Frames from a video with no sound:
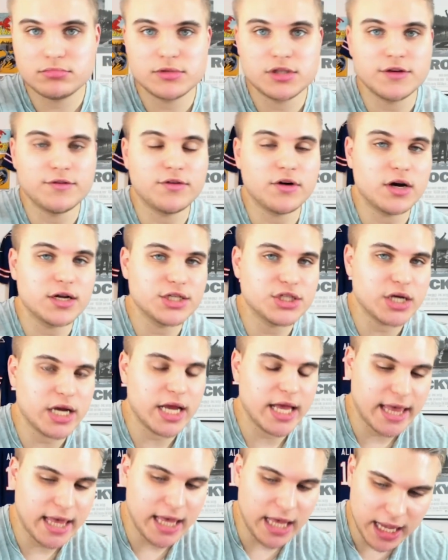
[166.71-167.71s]

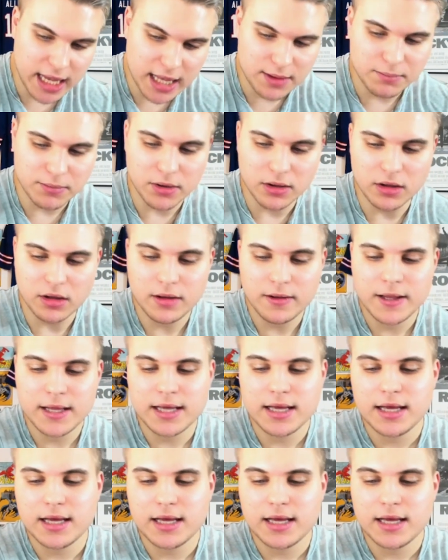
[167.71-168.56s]
Devondre Campbell.